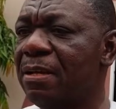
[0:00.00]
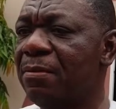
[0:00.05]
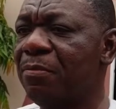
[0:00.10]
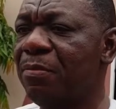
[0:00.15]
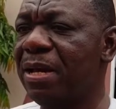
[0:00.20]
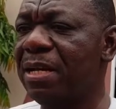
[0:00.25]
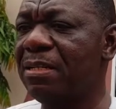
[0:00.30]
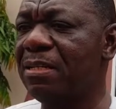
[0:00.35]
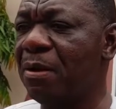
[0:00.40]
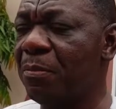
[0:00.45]

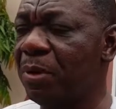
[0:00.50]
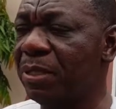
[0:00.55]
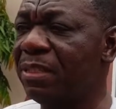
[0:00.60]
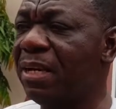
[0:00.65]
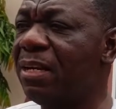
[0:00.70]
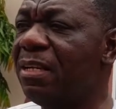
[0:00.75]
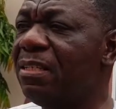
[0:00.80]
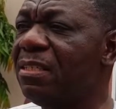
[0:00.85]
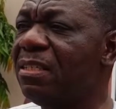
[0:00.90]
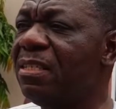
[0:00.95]
but the
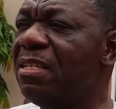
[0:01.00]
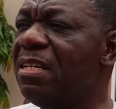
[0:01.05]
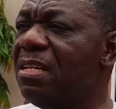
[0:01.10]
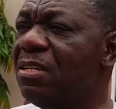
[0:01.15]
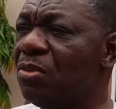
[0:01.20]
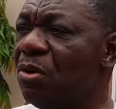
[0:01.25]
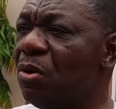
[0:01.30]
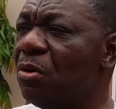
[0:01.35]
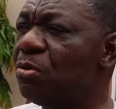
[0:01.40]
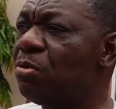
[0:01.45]
mortality
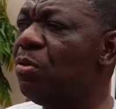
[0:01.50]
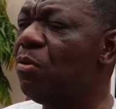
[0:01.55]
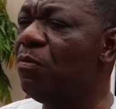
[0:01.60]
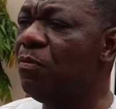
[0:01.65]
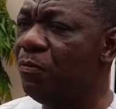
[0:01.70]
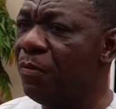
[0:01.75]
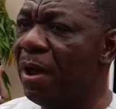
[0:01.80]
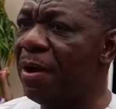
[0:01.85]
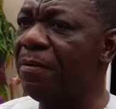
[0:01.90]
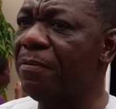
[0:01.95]
is also
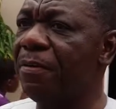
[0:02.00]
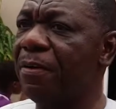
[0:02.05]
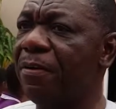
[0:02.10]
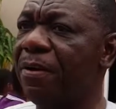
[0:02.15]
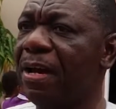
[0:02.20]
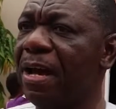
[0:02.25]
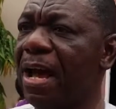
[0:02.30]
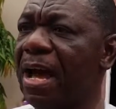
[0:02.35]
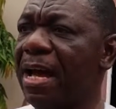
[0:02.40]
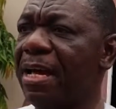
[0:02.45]
very,
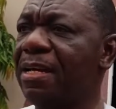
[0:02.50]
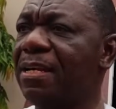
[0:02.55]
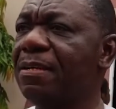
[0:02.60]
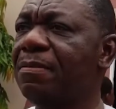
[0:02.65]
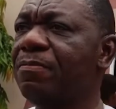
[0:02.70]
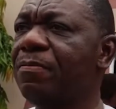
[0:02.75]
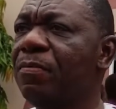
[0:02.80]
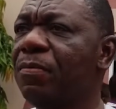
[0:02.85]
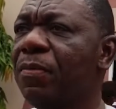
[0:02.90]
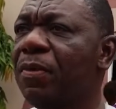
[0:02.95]
very high.
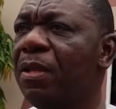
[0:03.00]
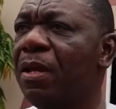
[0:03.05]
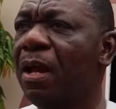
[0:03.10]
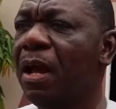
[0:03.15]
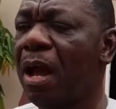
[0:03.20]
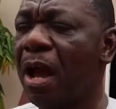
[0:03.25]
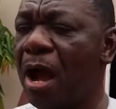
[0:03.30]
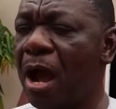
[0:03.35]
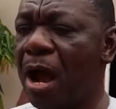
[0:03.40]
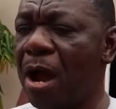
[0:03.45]

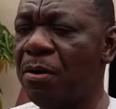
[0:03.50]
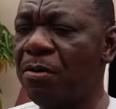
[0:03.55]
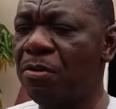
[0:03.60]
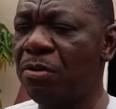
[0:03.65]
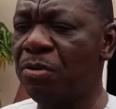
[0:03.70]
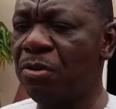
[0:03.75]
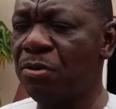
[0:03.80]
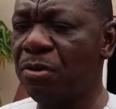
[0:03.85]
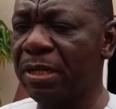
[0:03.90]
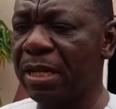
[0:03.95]
How do
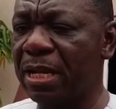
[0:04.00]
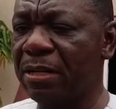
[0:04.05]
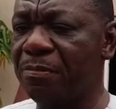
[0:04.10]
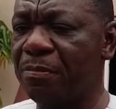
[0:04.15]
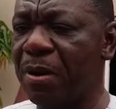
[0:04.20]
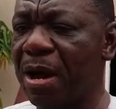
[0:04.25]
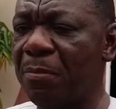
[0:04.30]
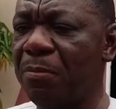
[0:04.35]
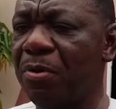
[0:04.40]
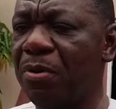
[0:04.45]
you get
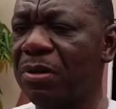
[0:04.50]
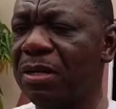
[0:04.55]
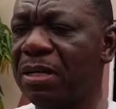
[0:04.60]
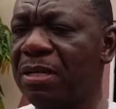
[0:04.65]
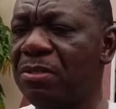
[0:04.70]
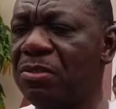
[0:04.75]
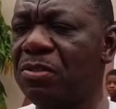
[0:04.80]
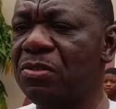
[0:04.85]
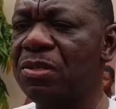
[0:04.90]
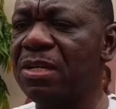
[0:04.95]
Marburg?
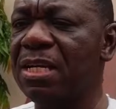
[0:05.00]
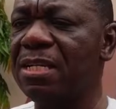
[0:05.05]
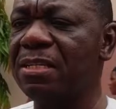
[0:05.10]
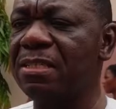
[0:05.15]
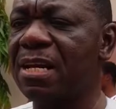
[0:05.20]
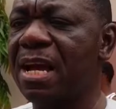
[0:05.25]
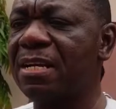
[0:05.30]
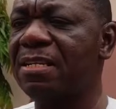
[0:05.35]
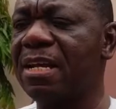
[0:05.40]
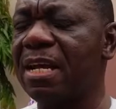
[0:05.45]
It usually
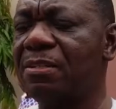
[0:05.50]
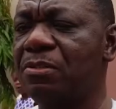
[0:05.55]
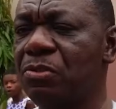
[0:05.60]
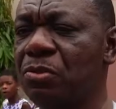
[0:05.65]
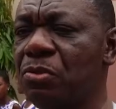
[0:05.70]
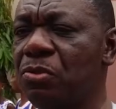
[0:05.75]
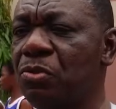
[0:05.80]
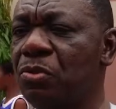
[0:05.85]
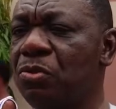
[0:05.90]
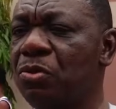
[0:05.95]
starts as
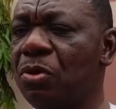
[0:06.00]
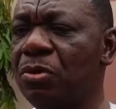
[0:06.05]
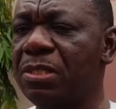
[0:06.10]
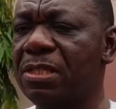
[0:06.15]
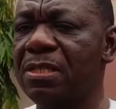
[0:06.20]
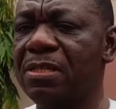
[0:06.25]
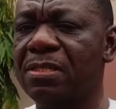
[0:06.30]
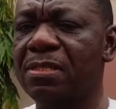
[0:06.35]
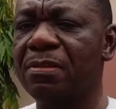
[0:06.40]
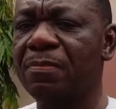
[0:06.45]

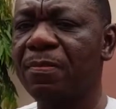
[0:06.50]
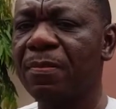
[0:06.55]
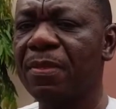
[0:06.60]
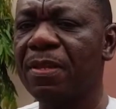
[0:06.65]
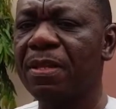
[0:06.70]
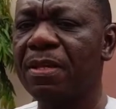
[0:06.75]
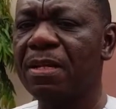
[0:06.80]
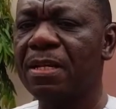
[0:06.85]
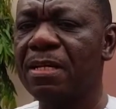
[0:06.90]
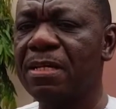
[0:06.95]
zoonosis.
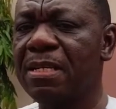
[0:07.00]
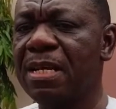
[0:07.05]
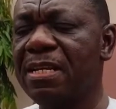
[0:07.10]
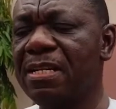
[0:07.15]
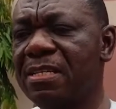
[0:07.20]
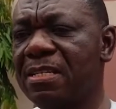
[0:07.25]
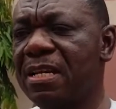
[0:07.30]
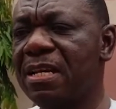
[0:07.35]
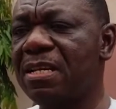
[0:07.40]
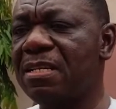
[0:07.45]
The
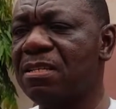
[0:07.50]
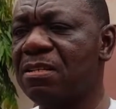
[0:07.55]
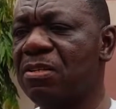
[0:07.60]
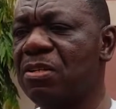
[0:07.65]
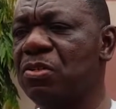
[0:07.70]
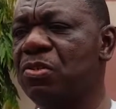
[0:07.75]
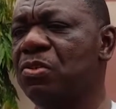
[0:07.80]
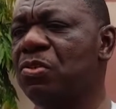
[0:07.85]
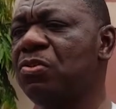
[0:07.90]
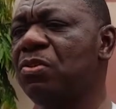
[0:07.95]
disease
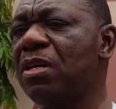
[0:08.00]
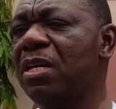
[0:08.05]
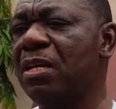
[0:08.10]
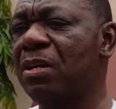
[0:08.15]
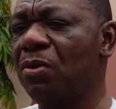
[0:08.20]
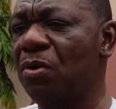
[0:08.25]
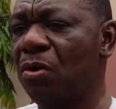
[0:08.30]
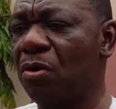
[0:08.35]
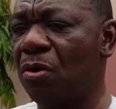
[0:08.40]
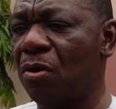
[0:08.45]
is
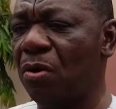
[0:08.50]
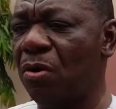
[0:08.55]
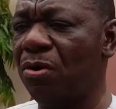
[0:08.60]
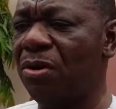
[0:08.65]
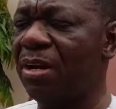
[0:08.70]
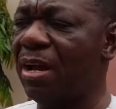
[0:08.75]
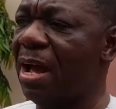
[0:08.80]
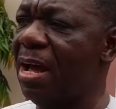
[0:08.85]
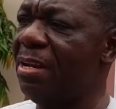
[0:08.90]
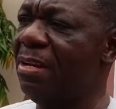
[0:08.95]
usually
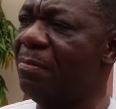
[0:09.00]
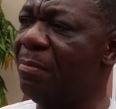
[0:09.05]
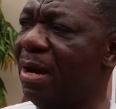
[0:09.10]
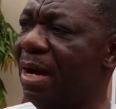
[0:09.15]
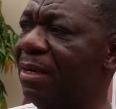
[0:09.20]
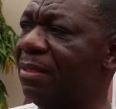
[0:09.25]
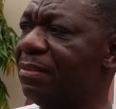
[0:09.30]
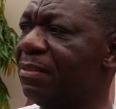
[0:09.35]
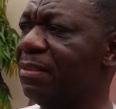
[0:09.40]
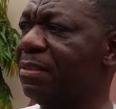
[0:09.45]
on
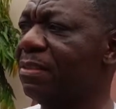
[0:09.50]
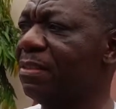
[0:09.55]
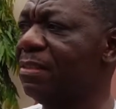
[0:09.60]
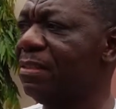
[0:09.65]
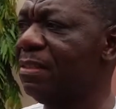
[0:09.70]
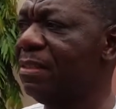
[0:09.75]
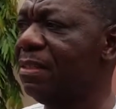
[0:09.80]
animals,